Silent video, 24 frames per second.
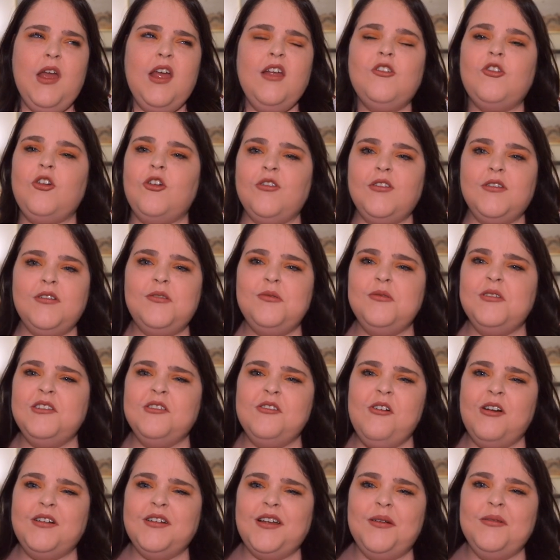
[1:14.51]
Sorry, this was a
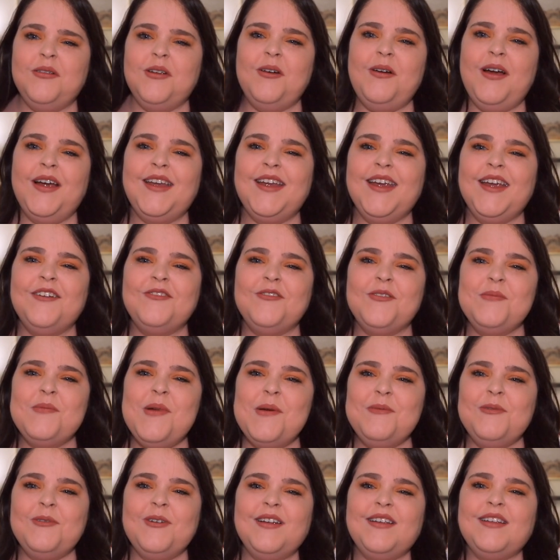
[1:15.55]
long time ago. I can't
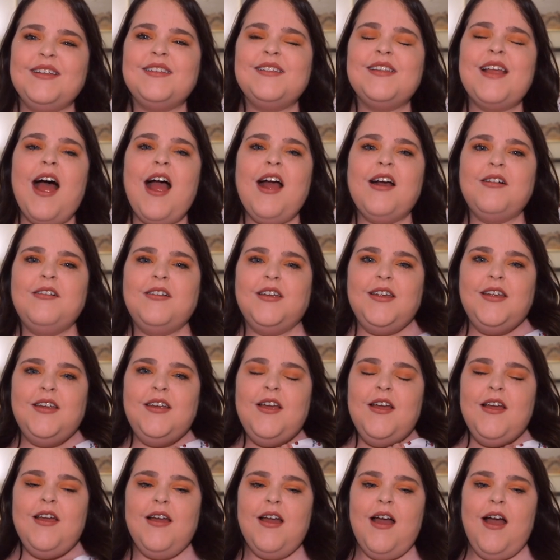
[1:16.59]
remember exactly
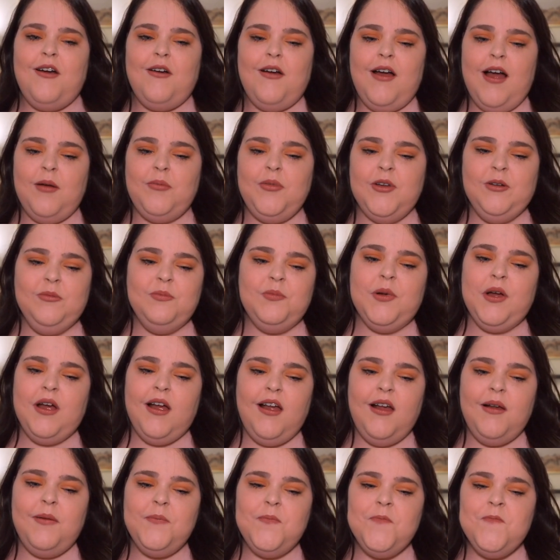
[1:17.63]
how it happened,
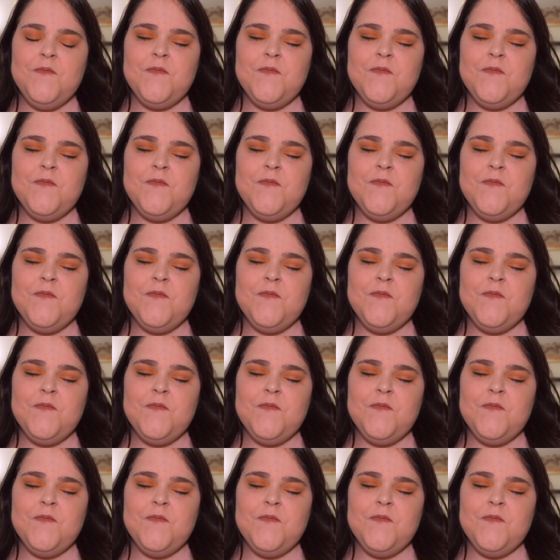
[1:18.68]
but